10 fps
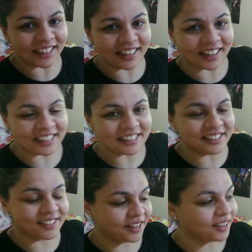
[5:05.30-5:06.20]
guys.
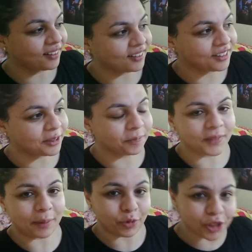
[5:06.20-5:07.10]
Um,
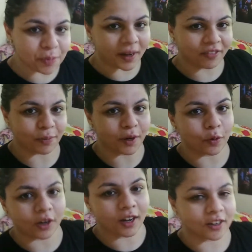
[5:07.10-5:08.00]
I'm just back from my
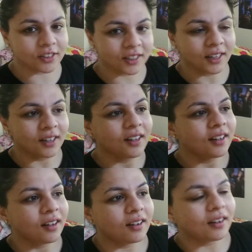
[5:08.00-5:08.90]
workout.
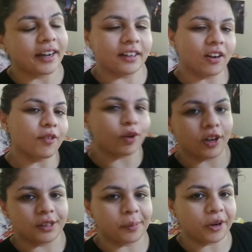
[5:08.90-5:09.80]
Uh, I did not vlog
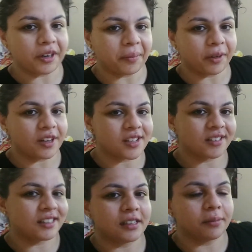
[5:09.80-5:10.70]
in the morning because I
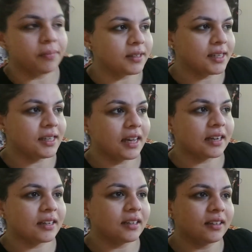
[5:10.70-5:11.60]
was a little busy
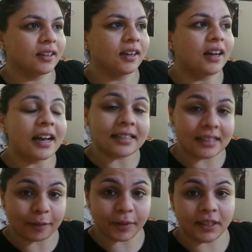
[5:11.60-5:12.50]
and I
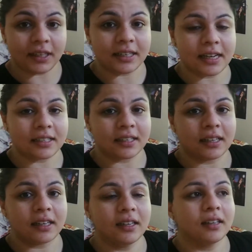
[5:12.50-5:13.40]
slept in late
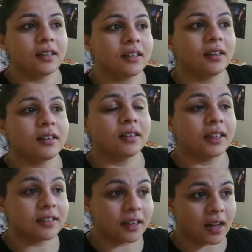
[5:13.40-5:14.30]
yesterday. Uh, that
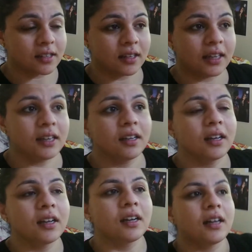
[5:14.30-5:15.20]
is the last night.
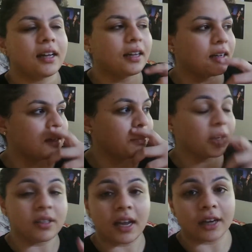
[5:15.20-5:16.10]
And
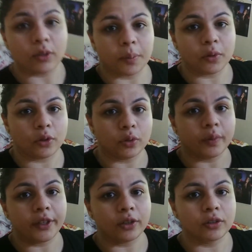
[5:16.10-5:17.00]
because I had to upload two
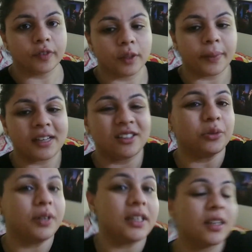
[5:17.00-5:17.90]
videos for the past two days, I